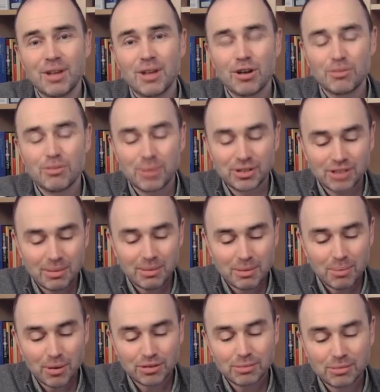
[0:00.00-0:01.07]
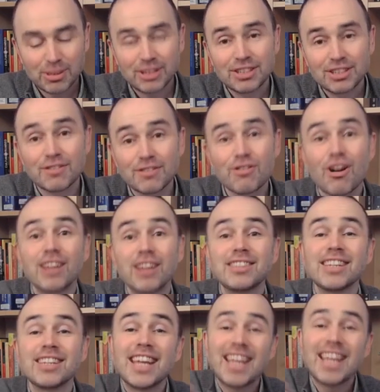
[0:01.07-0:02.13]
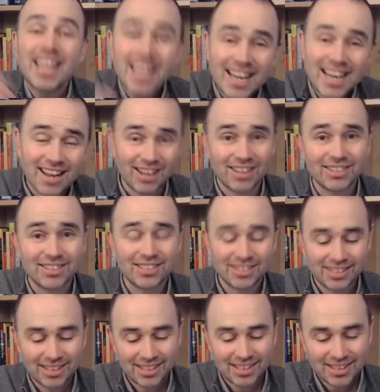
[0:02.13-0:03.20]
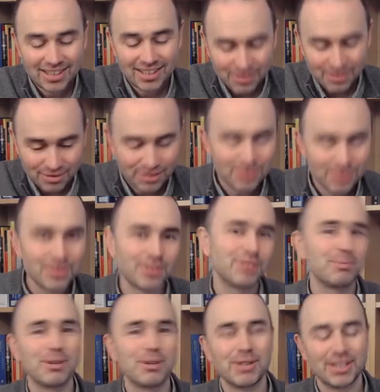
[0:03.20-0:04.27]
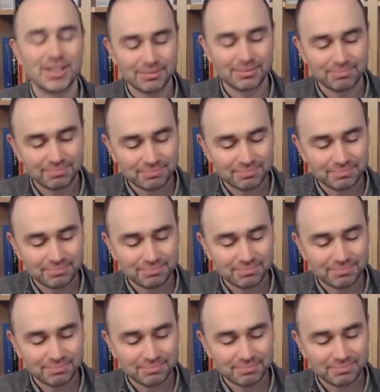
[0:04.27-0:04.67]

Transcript: opens up the possibility of Christ in us through the Spirit.